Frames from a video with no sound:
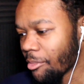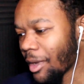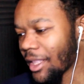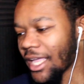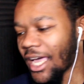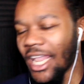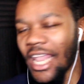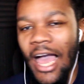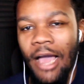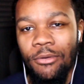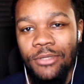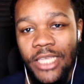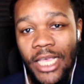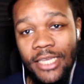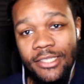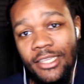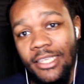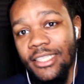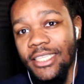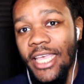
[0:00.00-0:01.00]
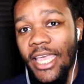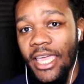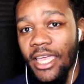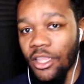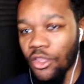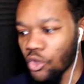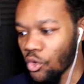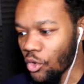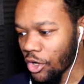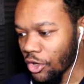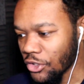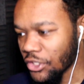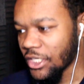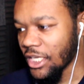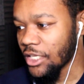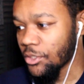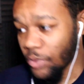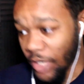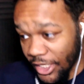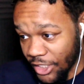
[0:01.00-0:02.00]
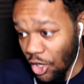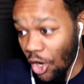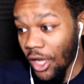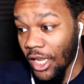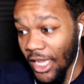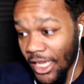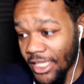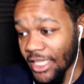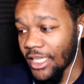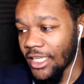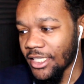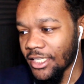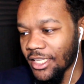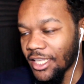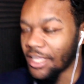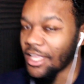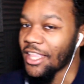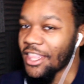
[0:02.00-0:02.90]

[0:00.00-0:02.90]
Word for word: But the clock was actually ticking during those scenes where they talking like this.